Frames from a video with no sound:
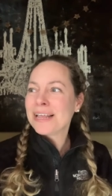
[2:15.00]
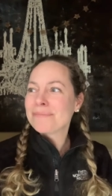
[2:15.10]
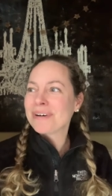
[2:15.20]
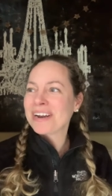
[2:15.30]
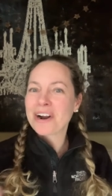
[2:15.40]

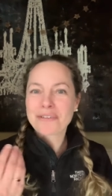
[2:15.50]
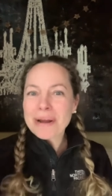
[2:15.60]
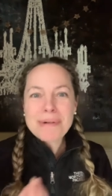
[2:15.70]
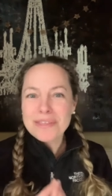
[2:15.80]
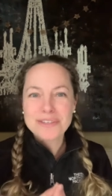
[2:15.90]
but our
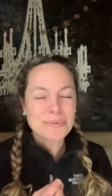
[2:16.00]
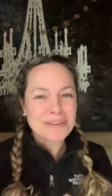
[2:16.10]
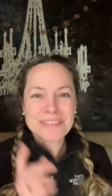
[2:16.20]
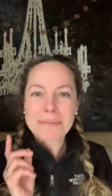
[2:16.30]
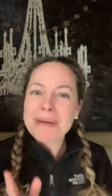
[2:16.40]
grandmothers would
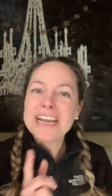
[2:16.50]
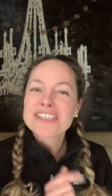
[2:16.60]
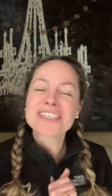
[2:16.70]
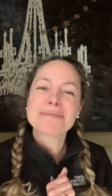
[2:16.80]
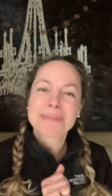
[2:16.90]
have said
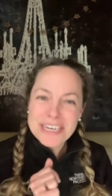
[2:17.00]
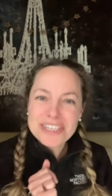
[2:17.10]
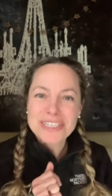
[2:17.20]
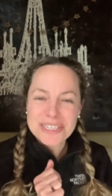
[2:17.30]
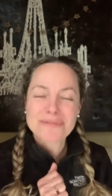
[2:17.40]
patience,
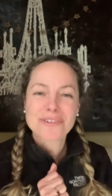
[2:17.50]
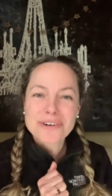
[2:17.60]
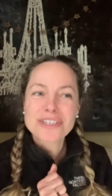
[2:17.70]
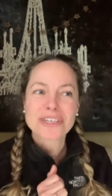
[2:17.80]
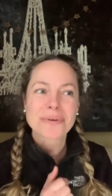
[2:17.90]
patience is a
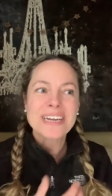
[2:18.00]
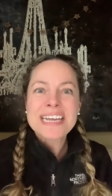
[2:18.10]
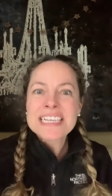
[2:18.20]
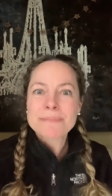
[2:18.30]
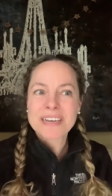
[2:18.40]
virtue. It
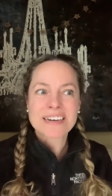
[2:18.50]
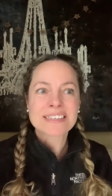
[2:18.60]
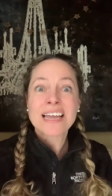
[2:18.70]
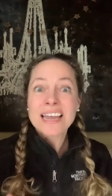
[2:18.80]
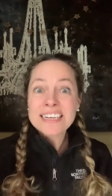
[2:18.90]
is, because
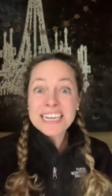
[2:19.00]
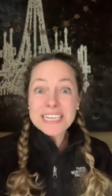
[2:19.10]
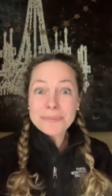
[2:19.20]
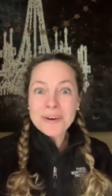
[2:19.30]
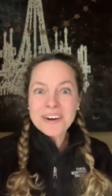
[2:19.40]
it
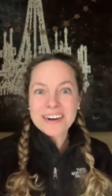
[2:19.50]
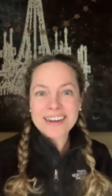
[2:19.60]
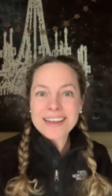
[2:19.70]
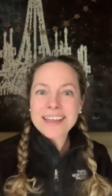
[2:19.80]
takes work,